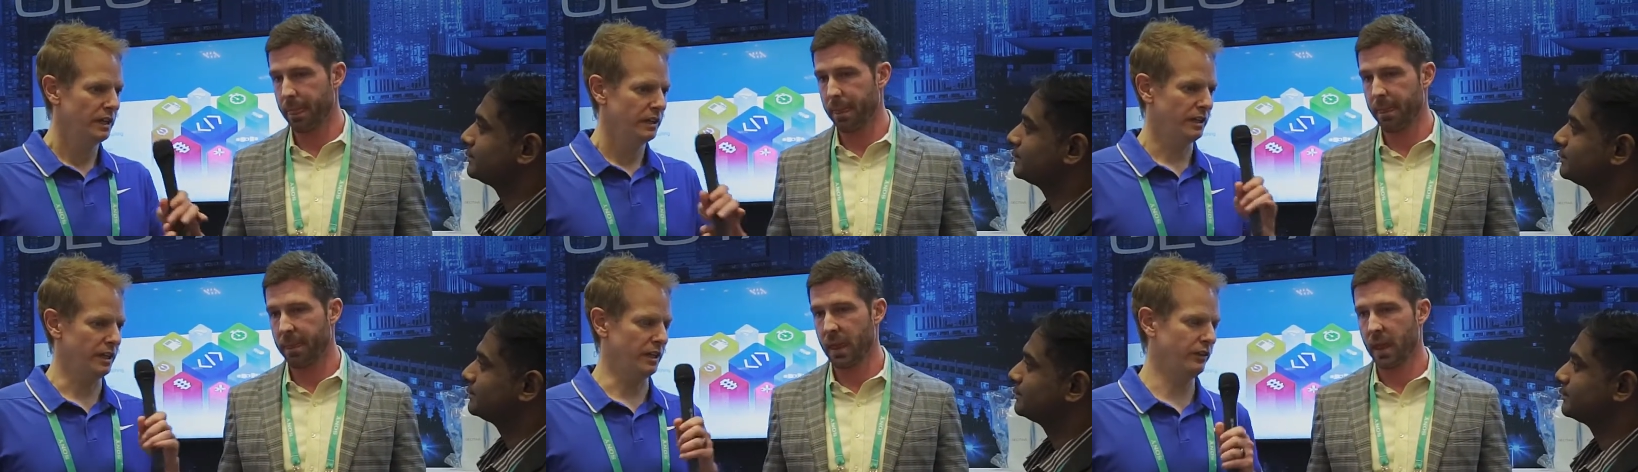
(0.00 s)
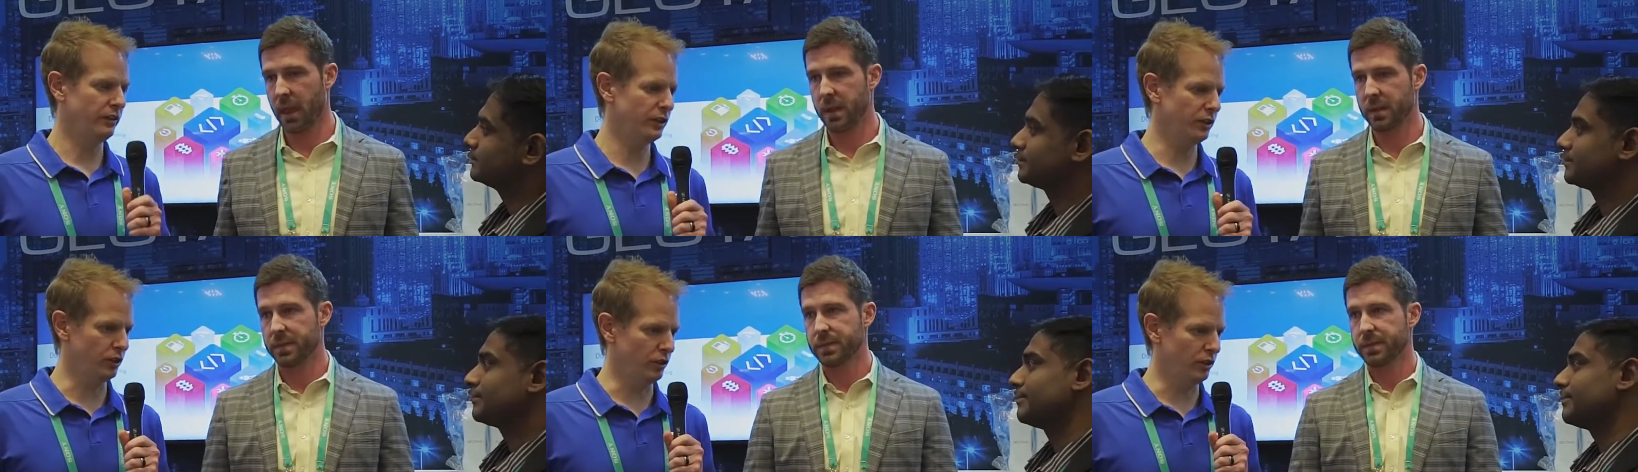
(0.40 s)
Speaker 1: Yeah, and I
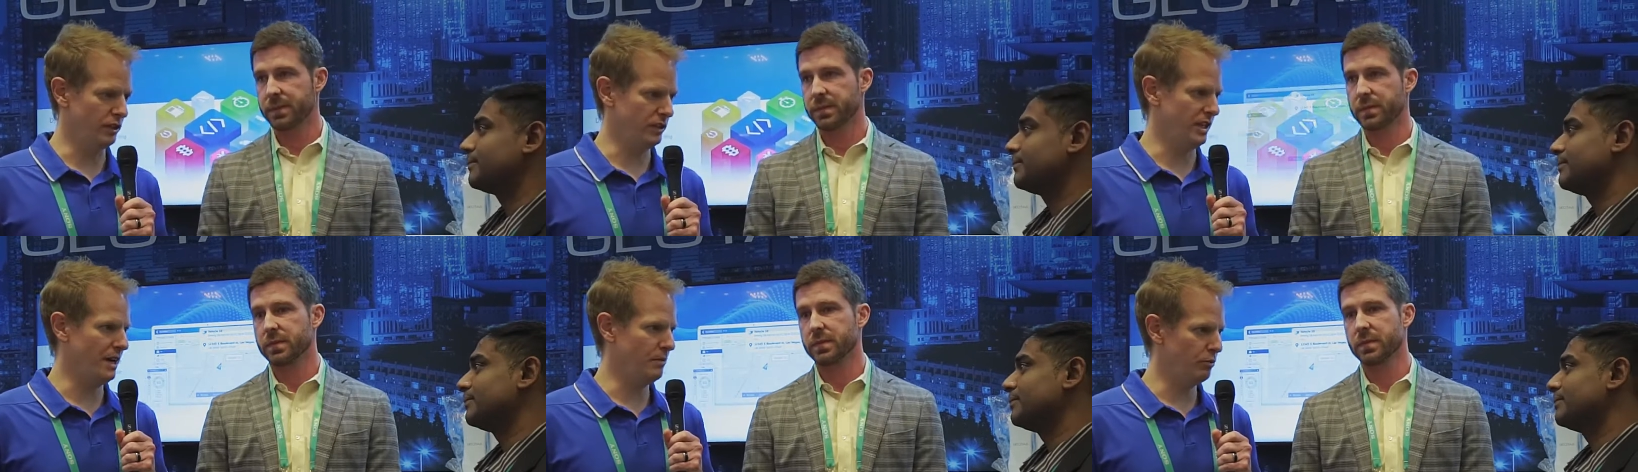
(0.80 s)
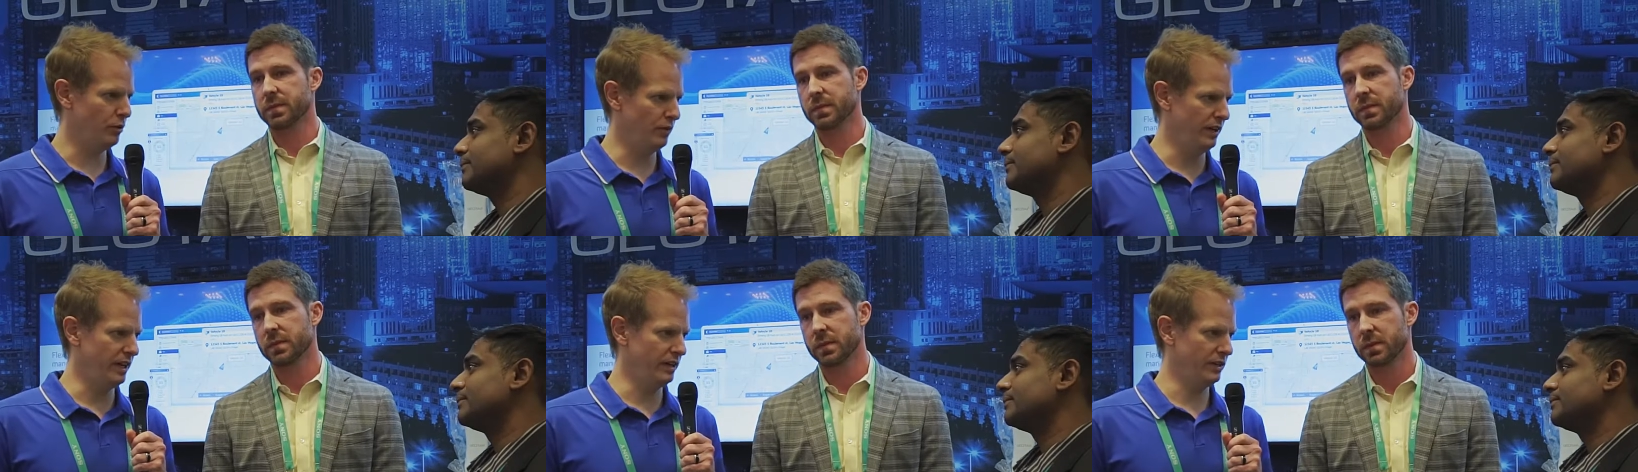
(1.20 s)
think a good example of
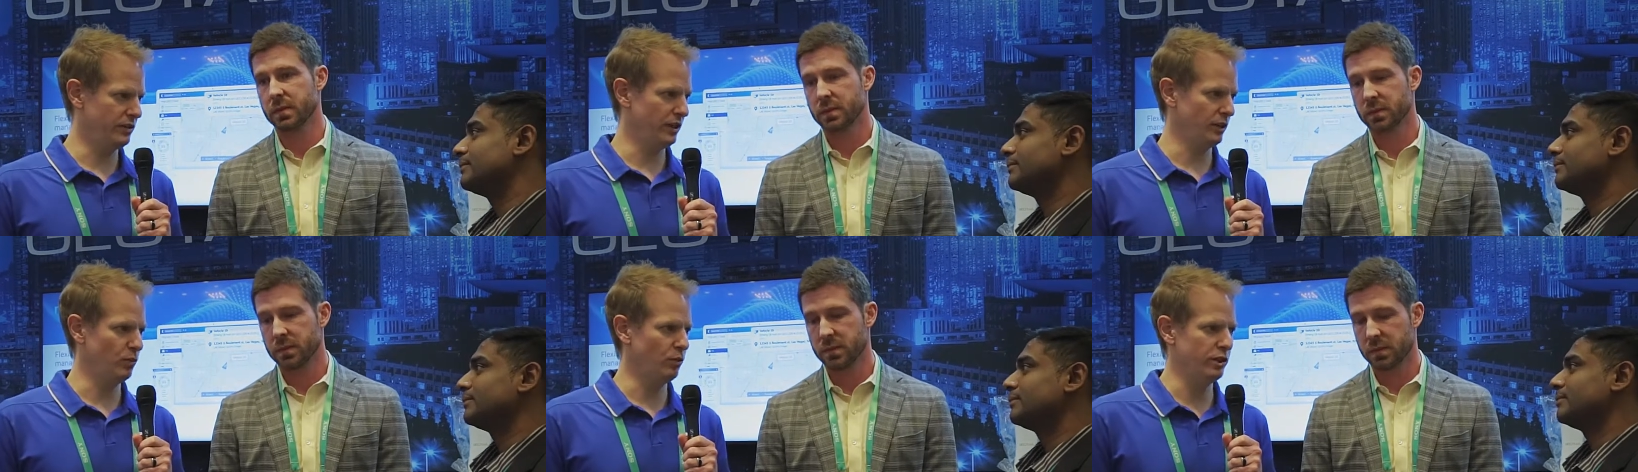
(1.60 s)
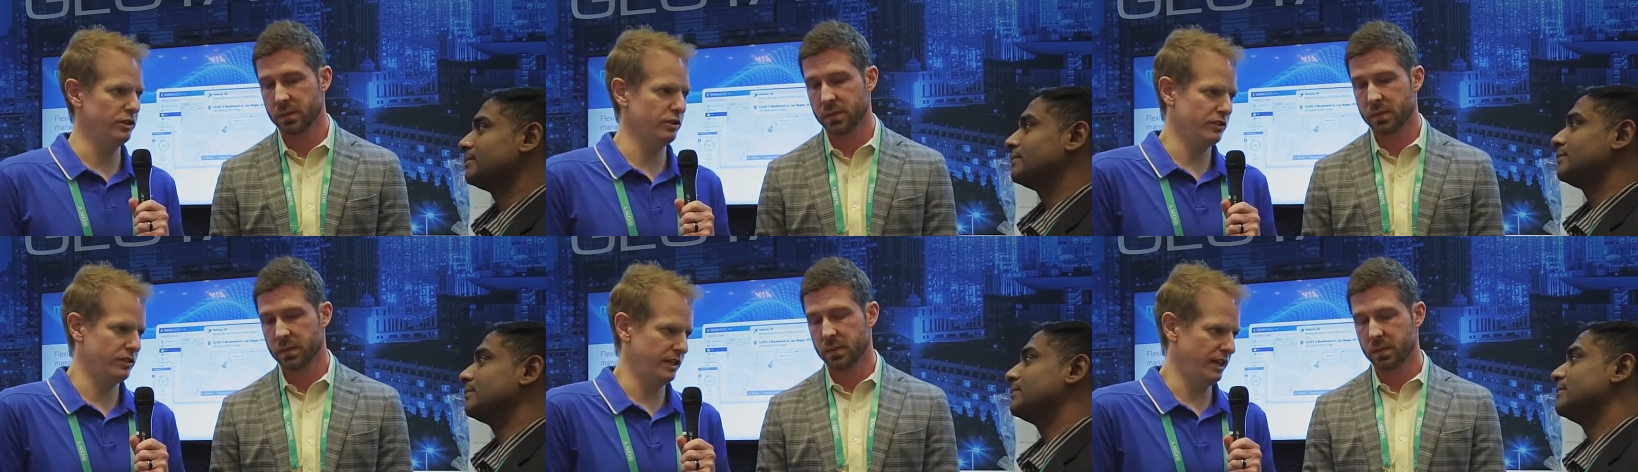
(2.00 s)
that is like what
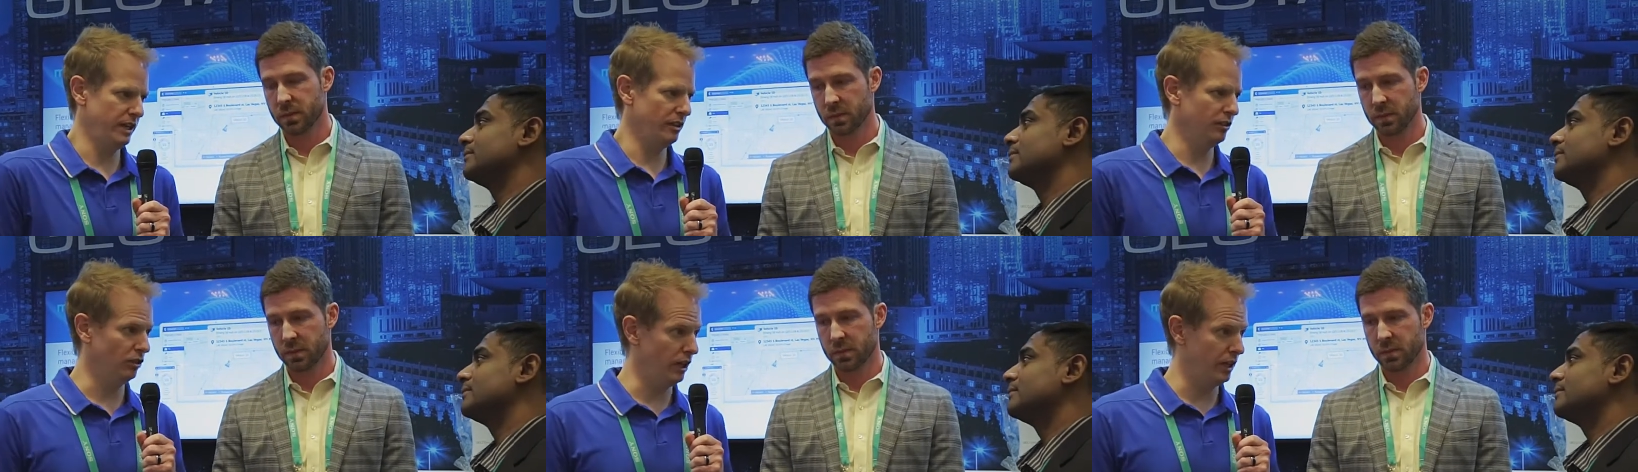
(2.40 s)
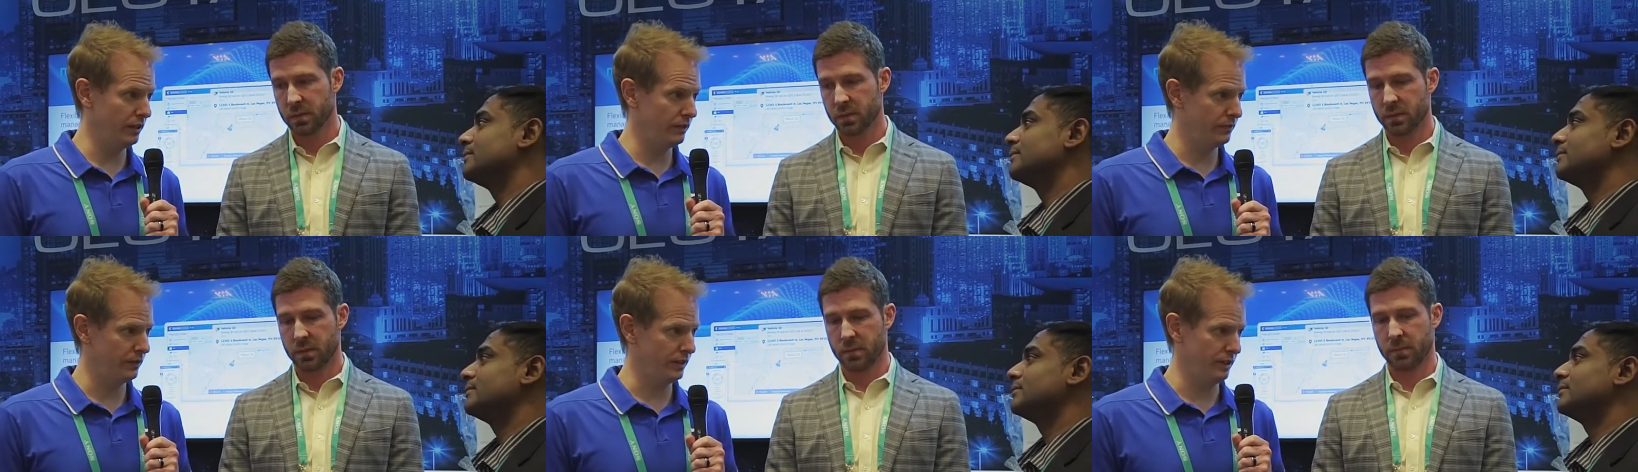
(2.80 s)
you're seeing a lot
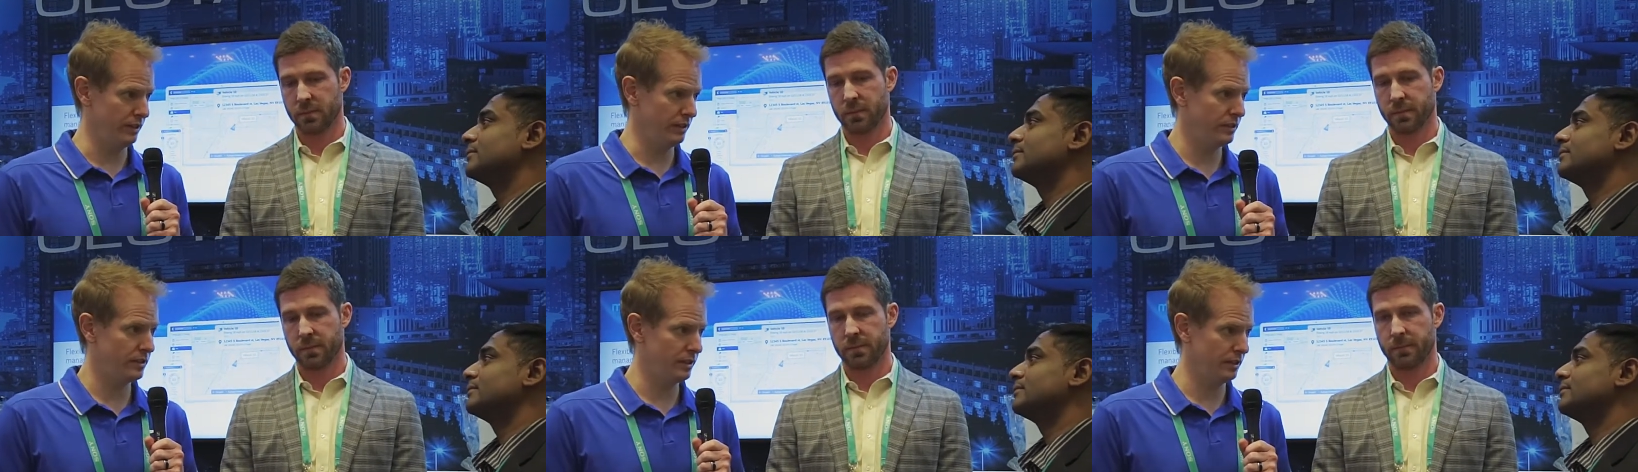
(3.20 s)
of in,